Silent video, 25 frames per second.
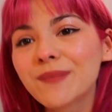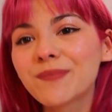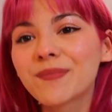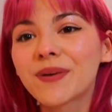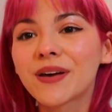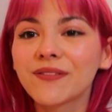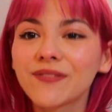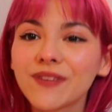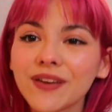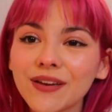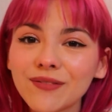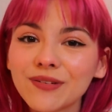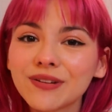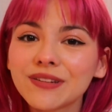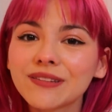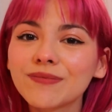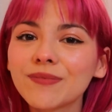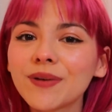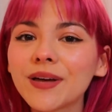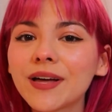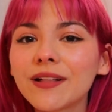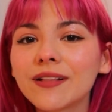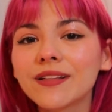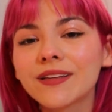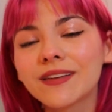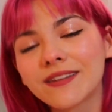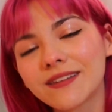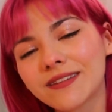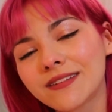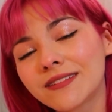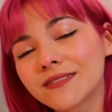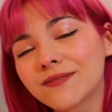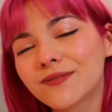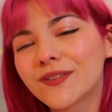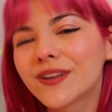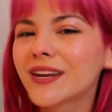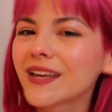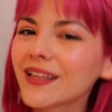My favorite smell
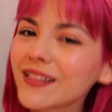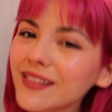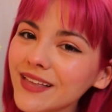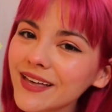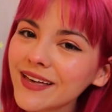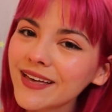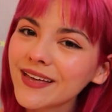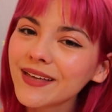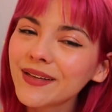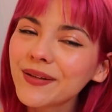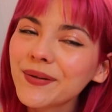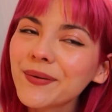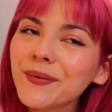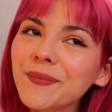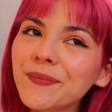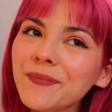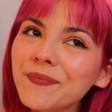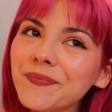is vanilla.